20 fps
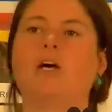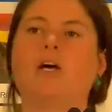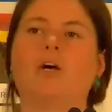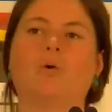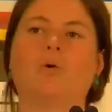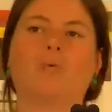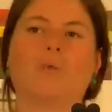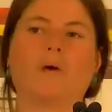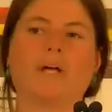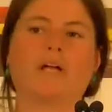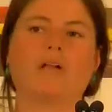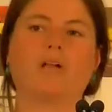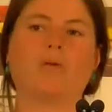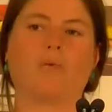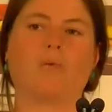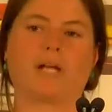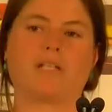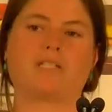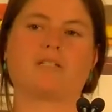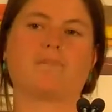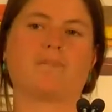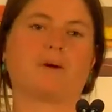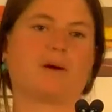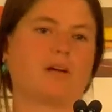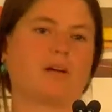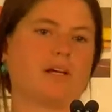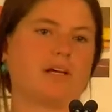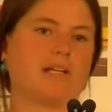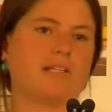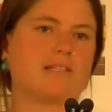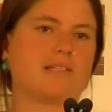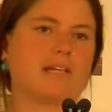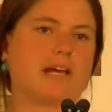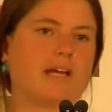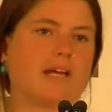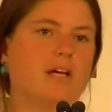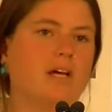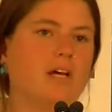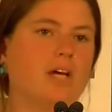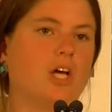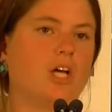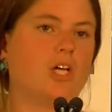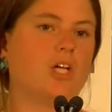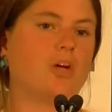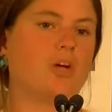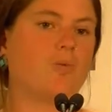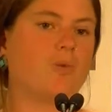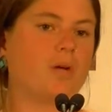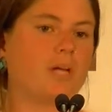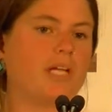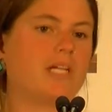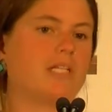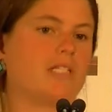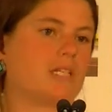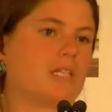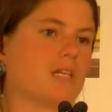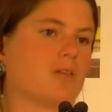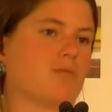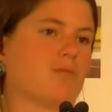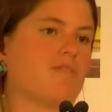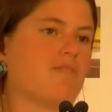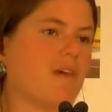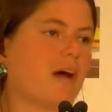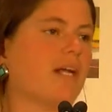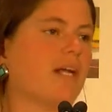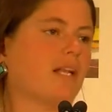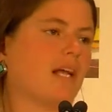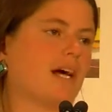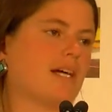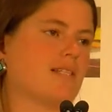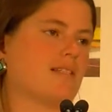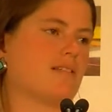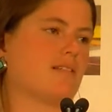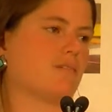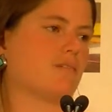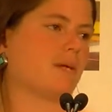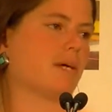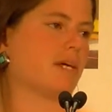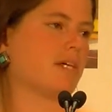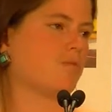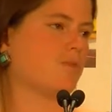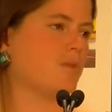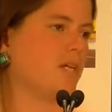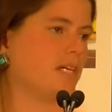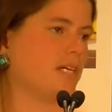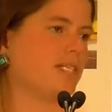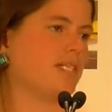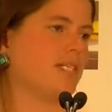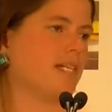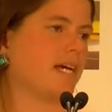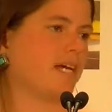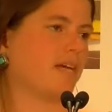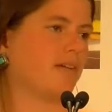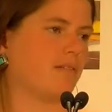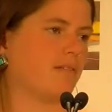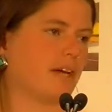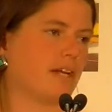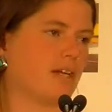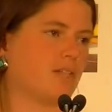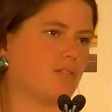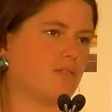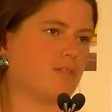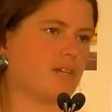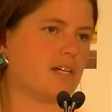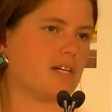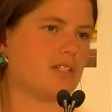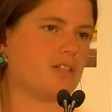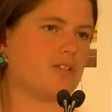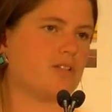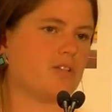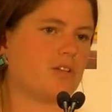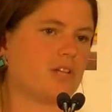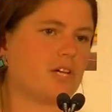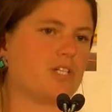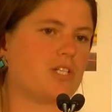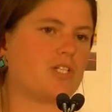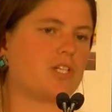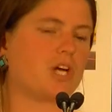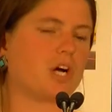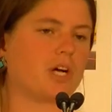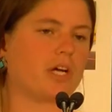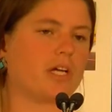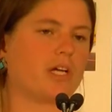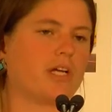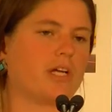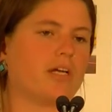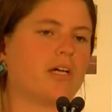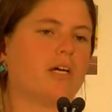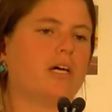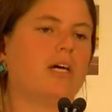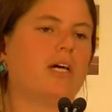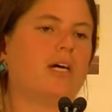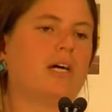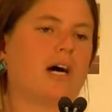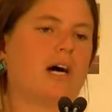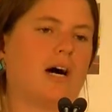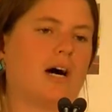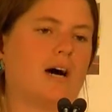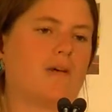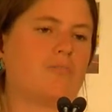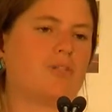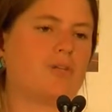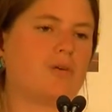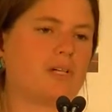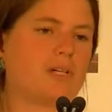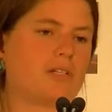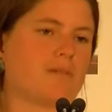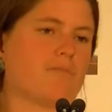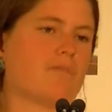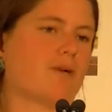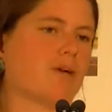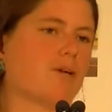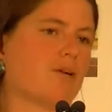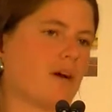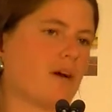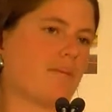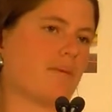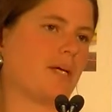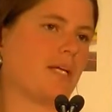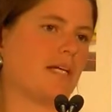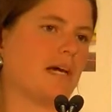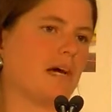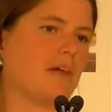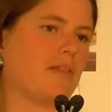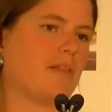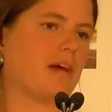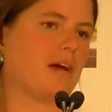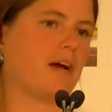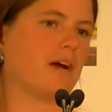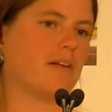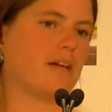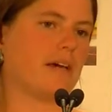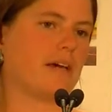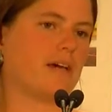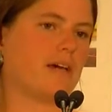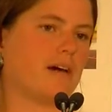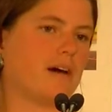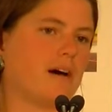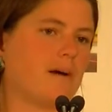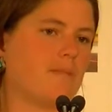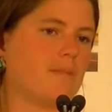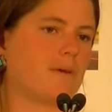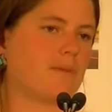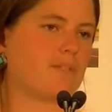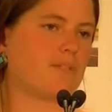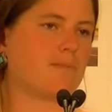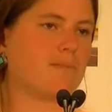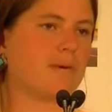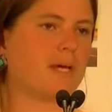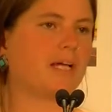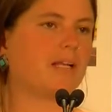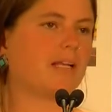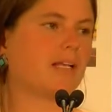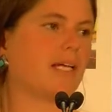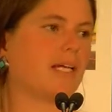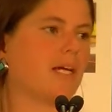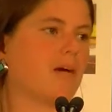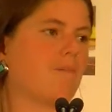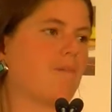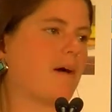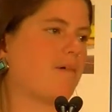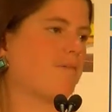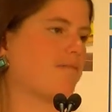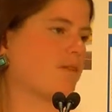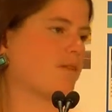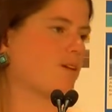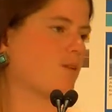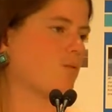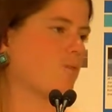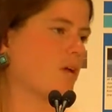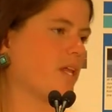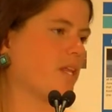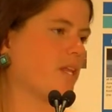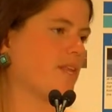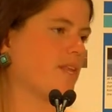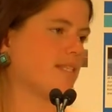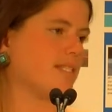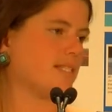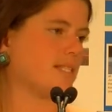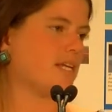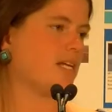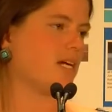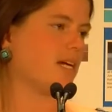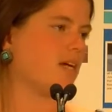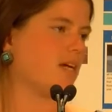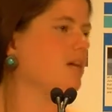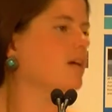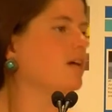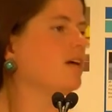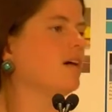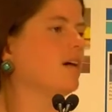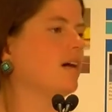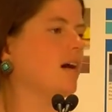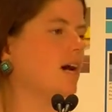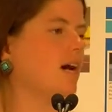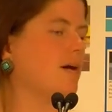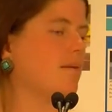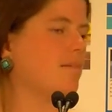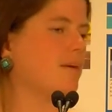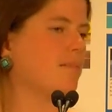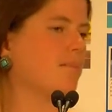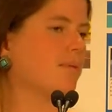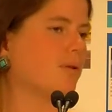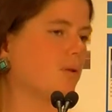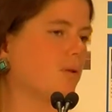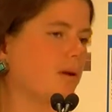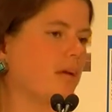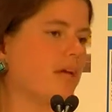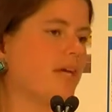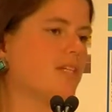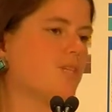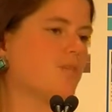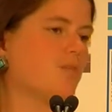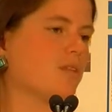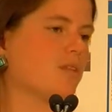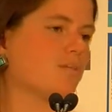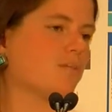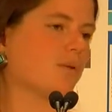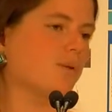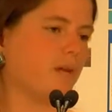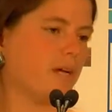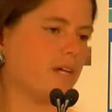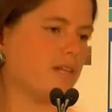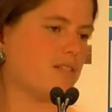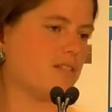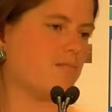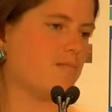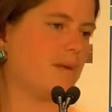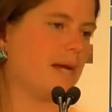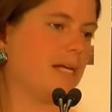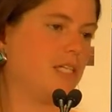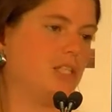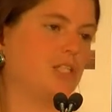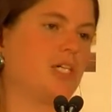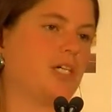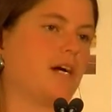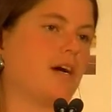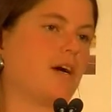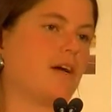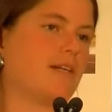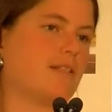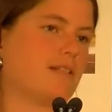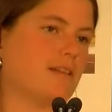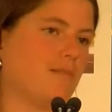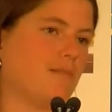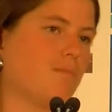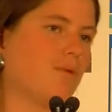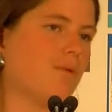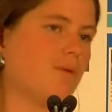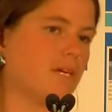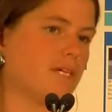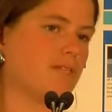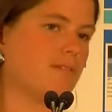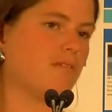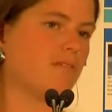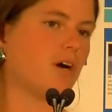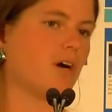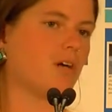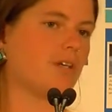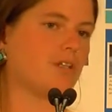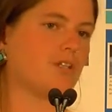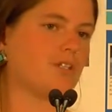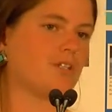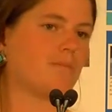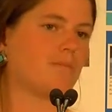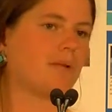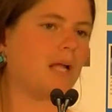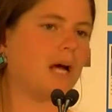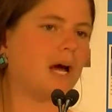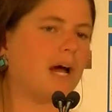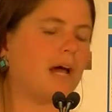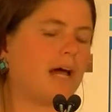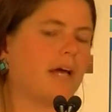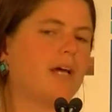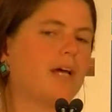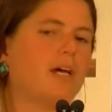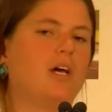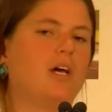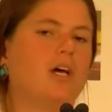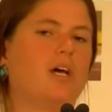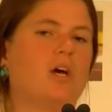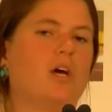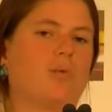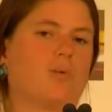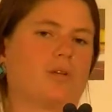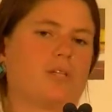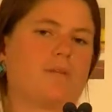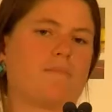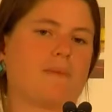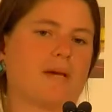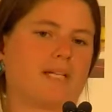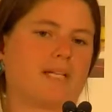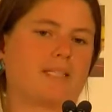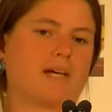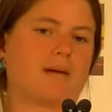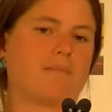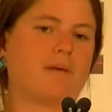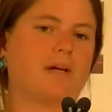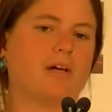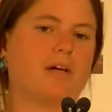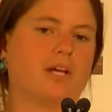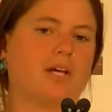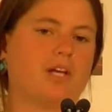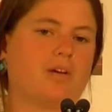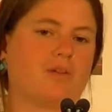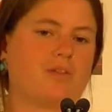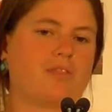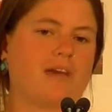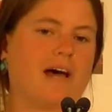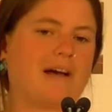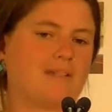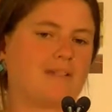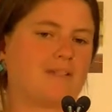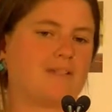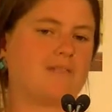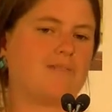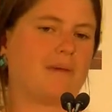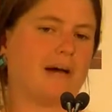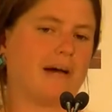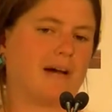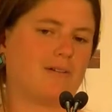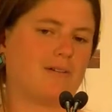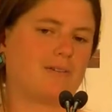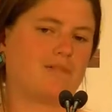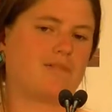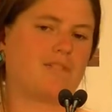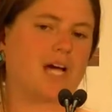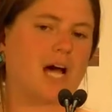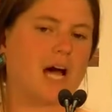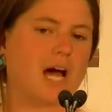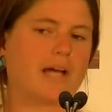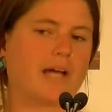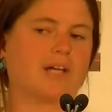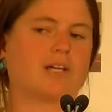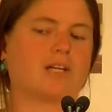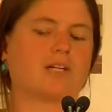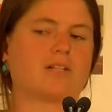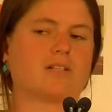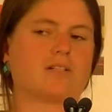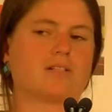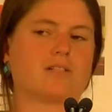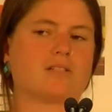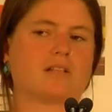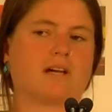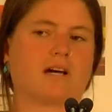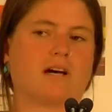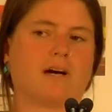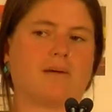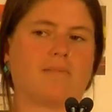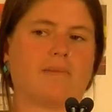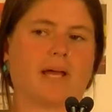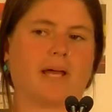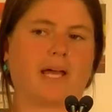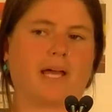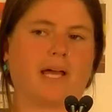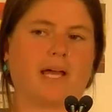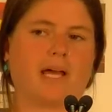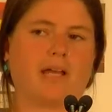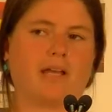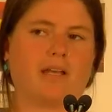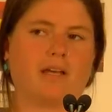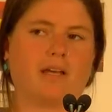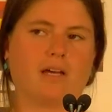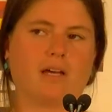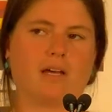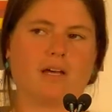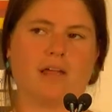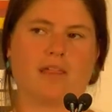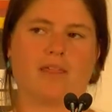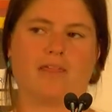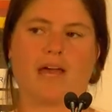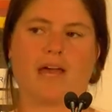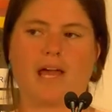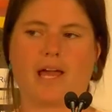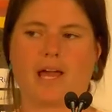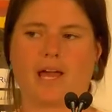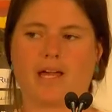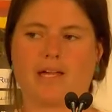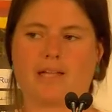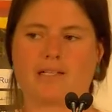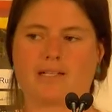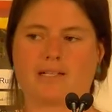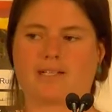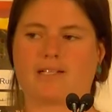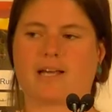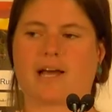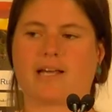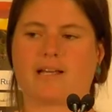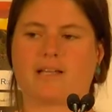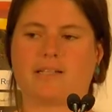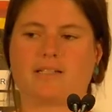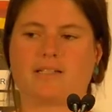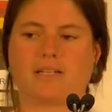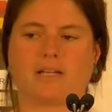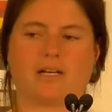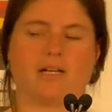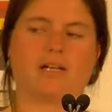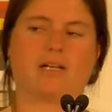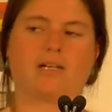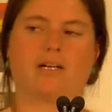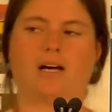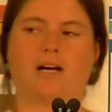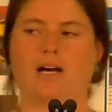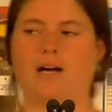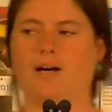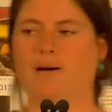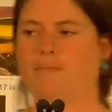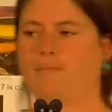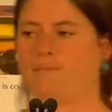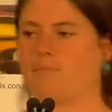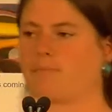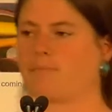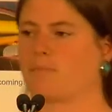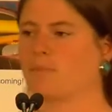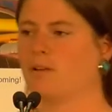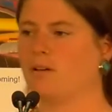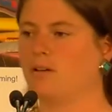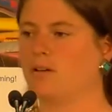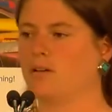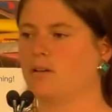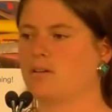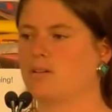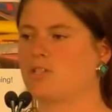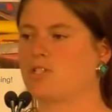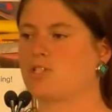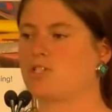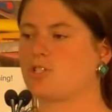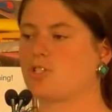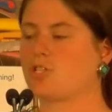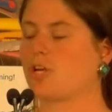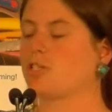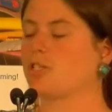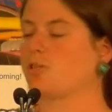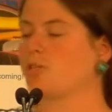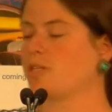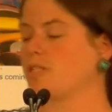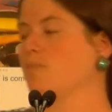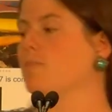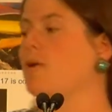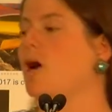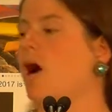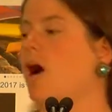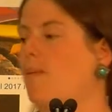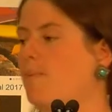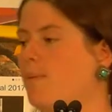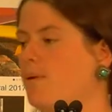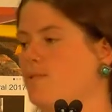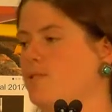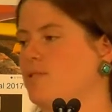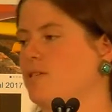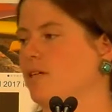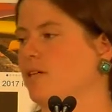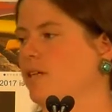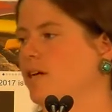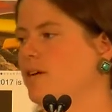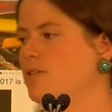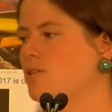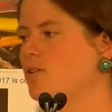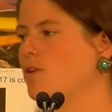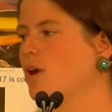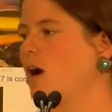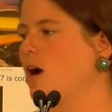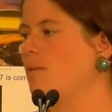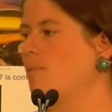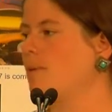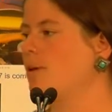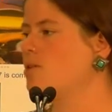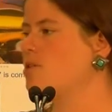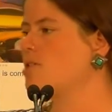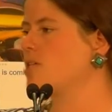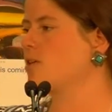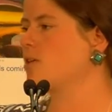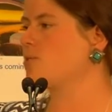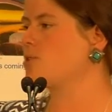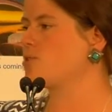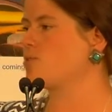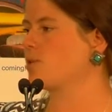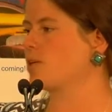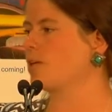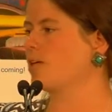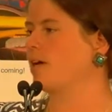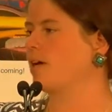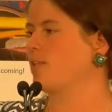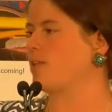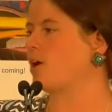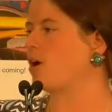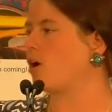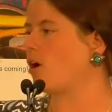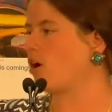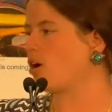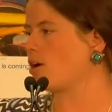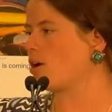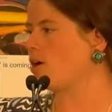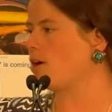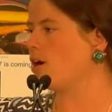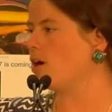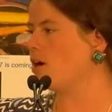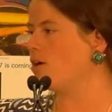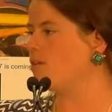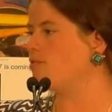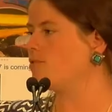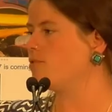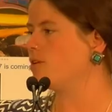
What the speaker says: Will went to Bernie and said, we need to revitalize this place. We need to take advantage of this. And so they started doing some programming down there. There was a big cleanup effort with the city employees, with employees of Ben & Jerry's and employees of Gardener Supply, where they picked up, thousands of pounds of tires, and they decided to start doing some composting there. So composting was really at the heart of